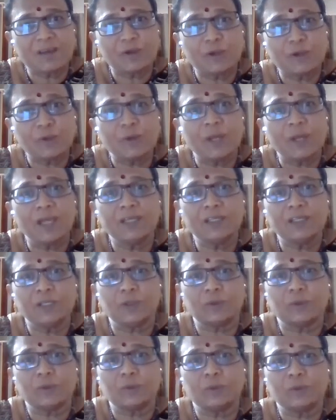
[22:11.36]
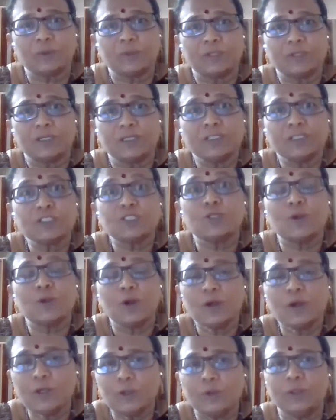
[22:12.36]
unite you. It's
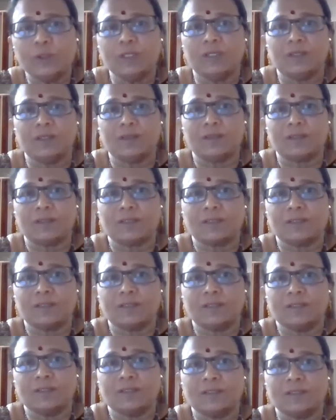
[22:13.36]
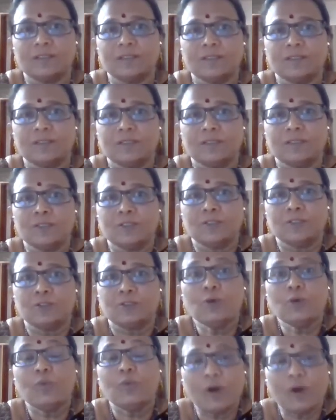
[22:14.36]
not doing it.
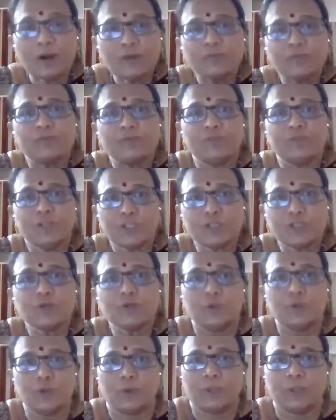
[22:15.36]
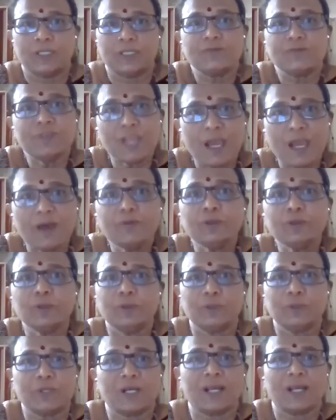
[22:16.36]
So what we should do is we have to
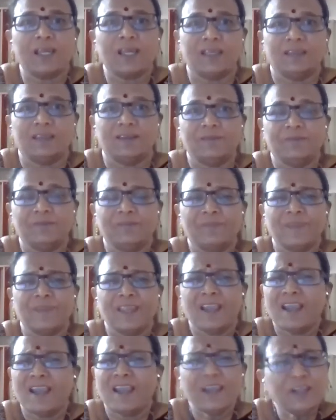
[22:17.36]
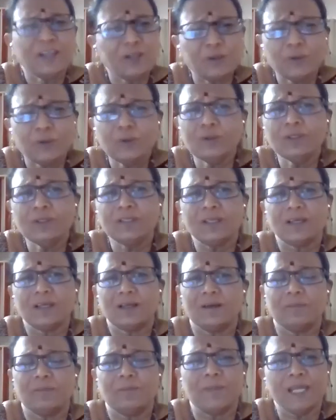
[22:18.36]
try. I don't
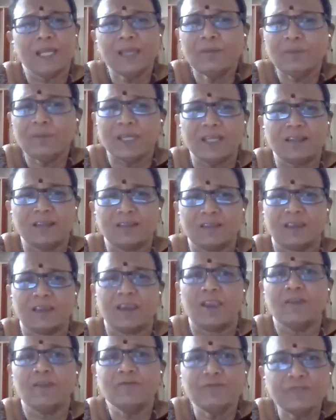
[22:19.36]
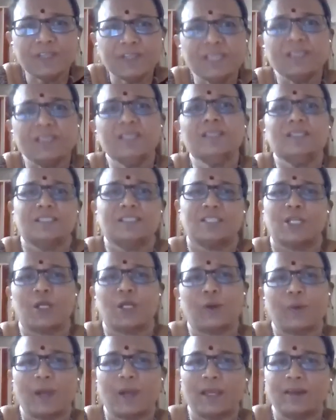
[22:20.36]
blame anything. Everything is
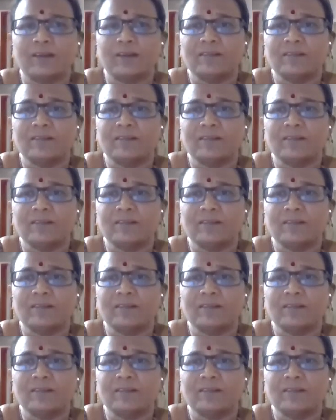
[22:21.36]
required